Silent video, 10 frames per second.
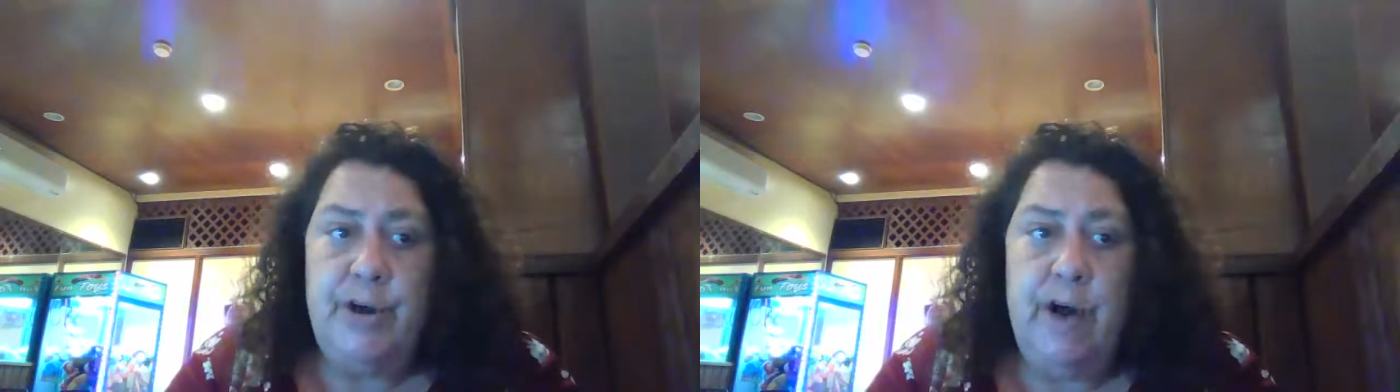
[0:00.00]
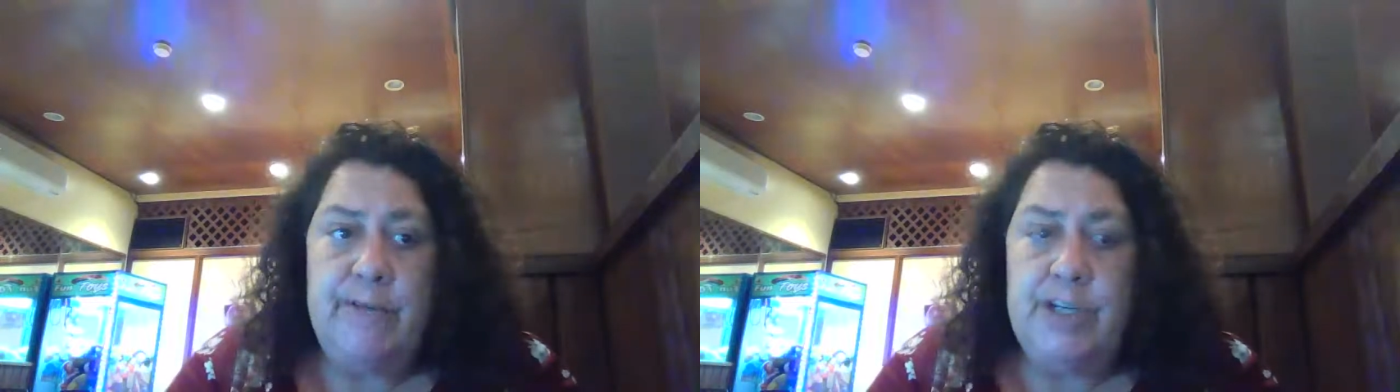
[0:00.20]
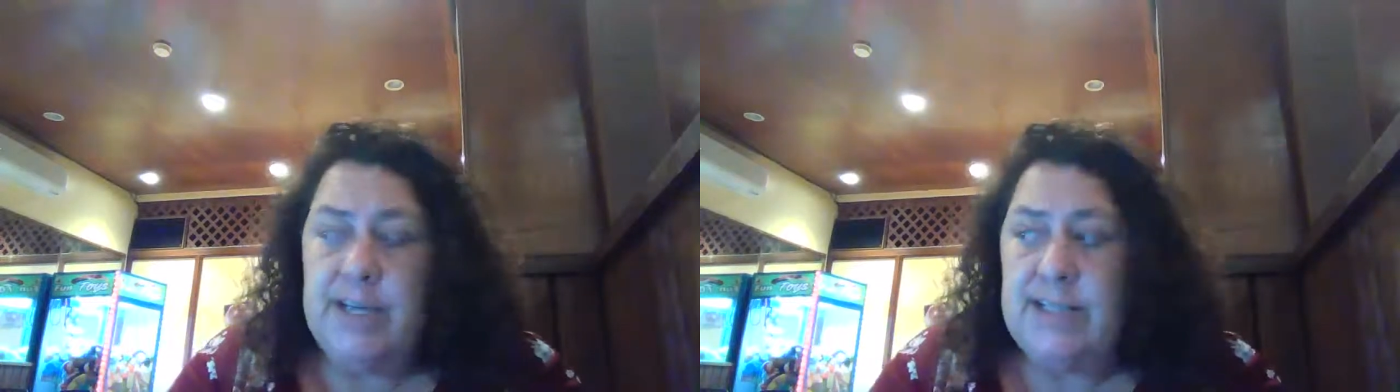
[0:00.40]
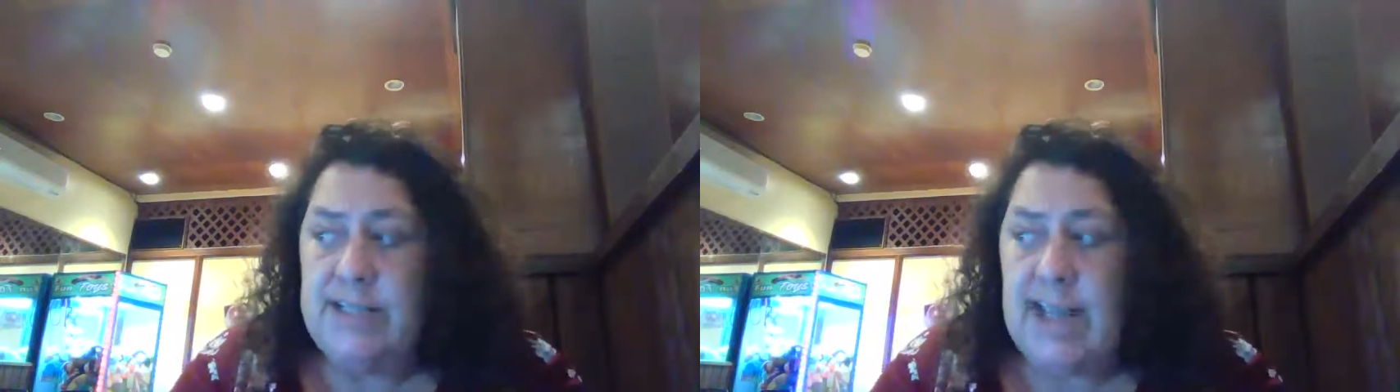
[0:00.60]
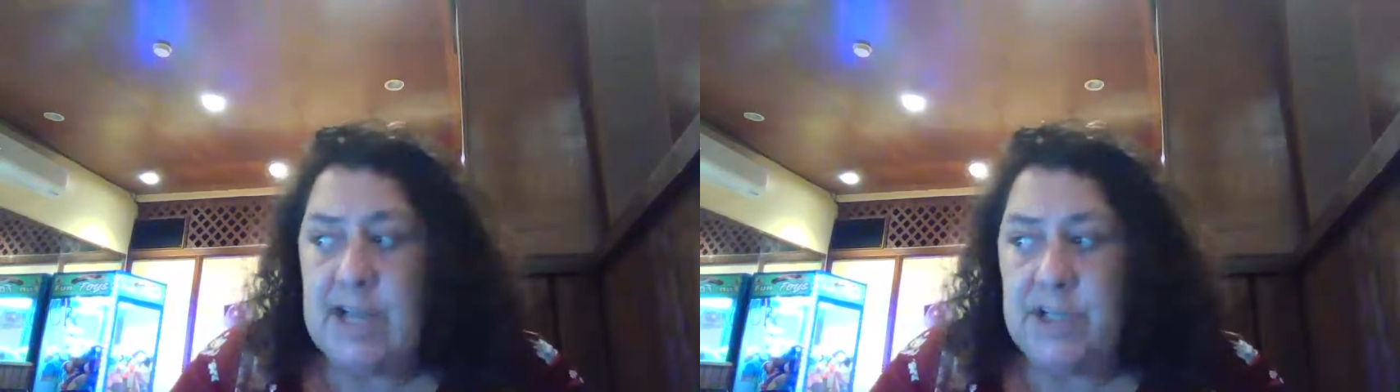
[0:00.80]
so you'll have a
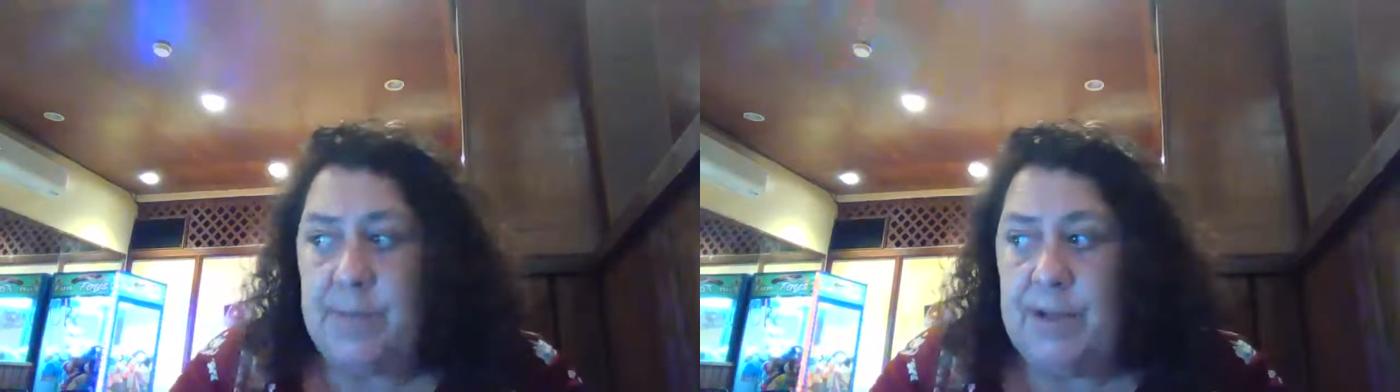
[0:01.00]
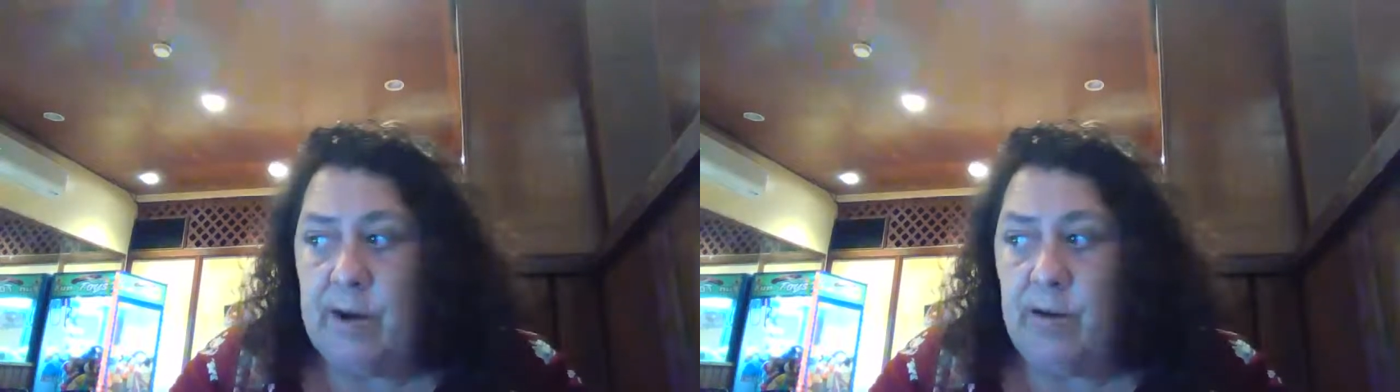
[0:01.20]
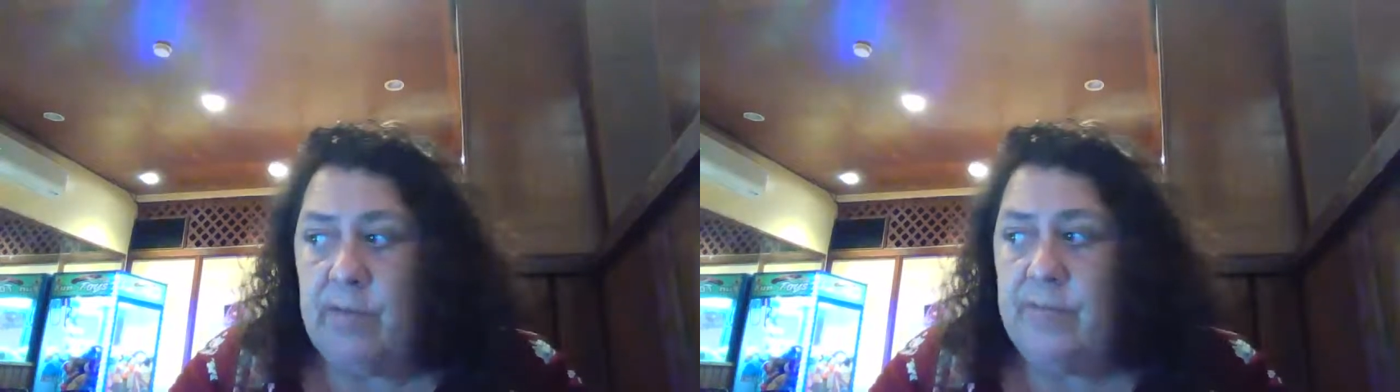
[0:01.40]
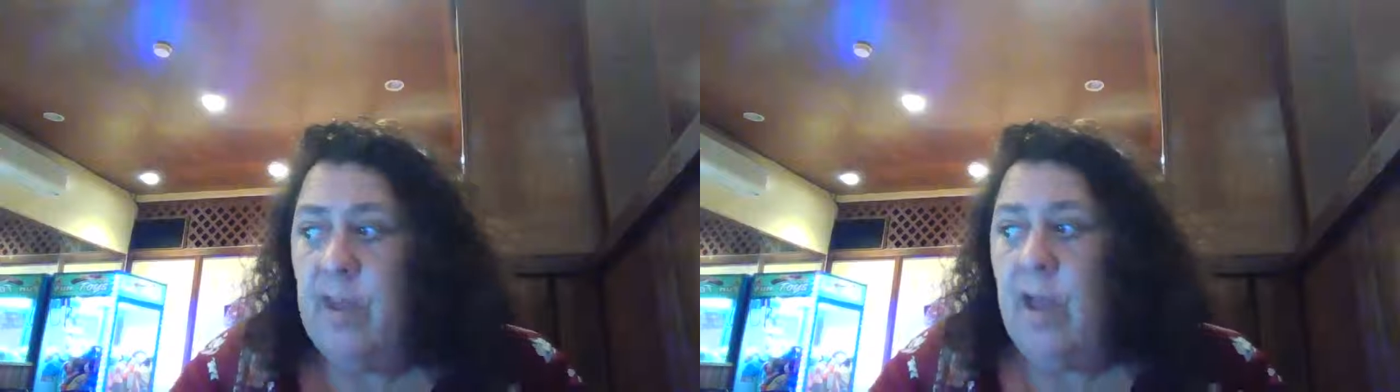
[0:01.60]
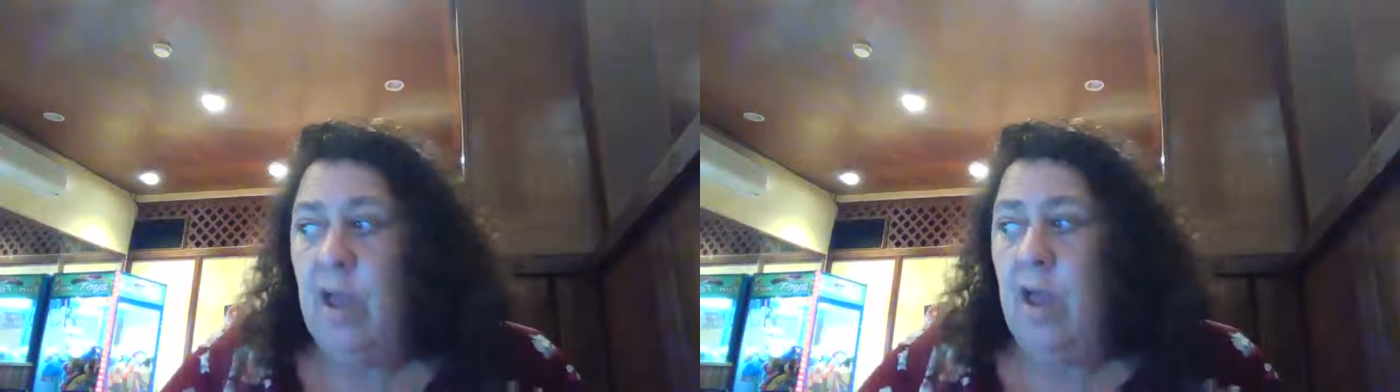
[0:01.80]
chance to catch up a little.
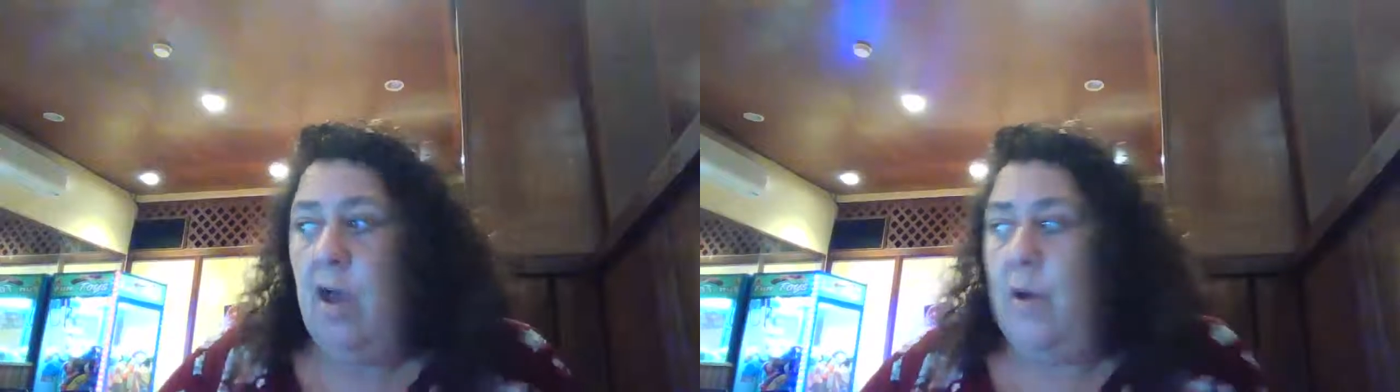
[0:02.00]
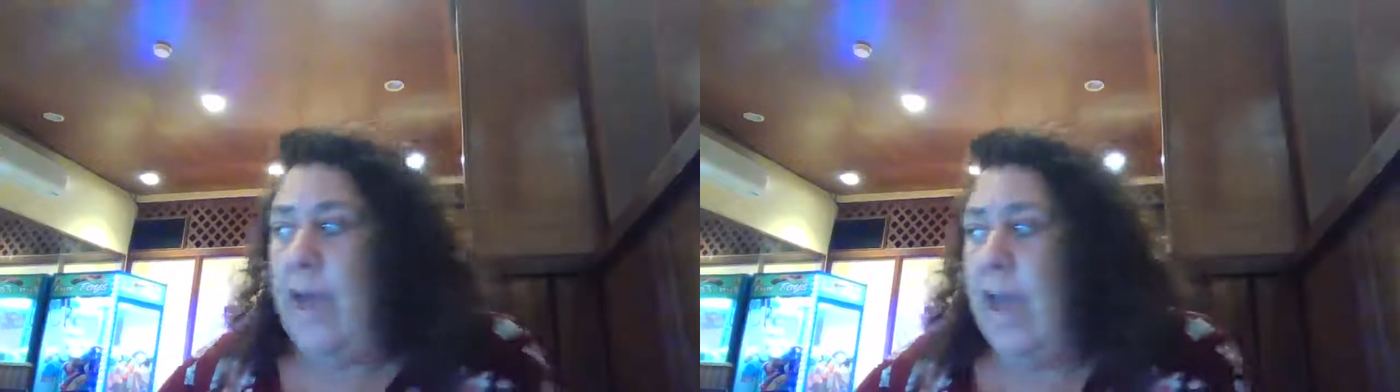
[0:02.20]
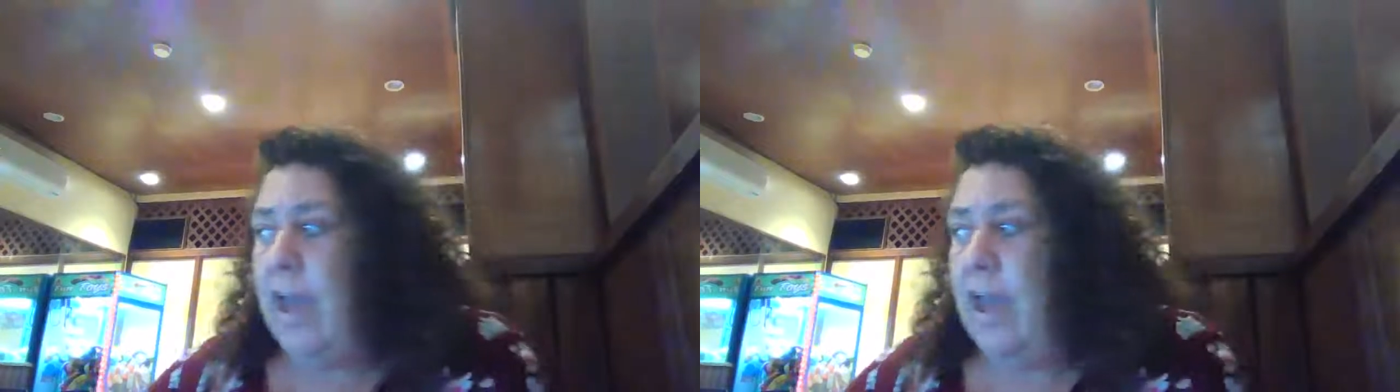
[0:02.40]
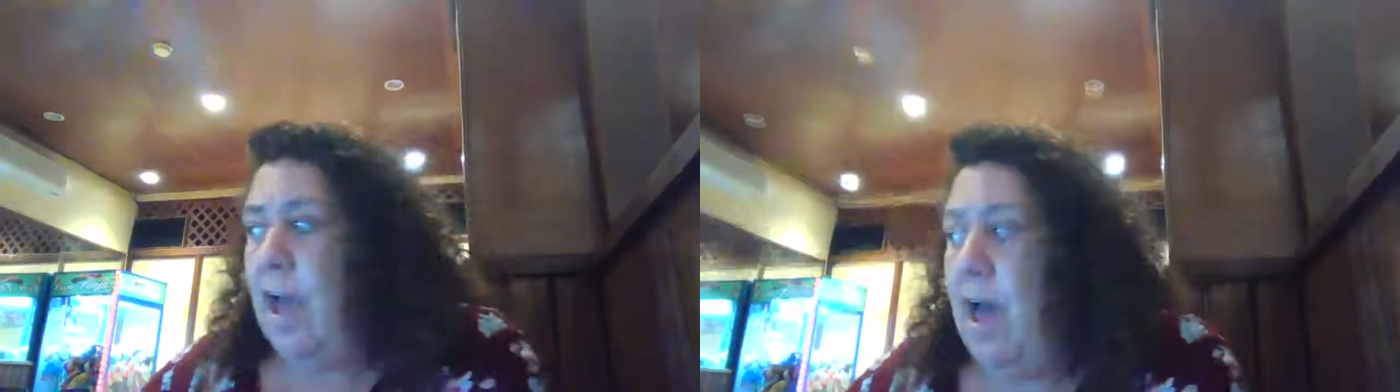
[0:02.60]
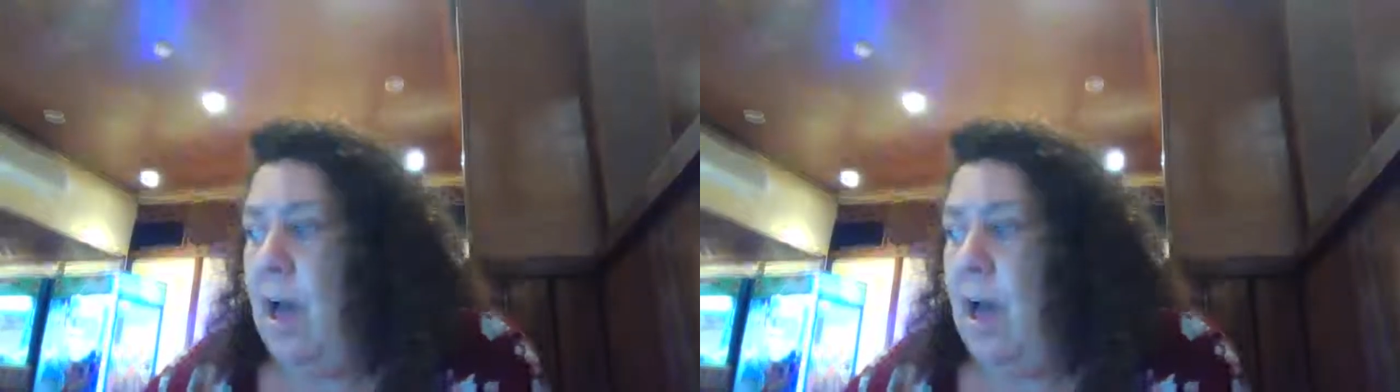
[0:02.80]
Okay,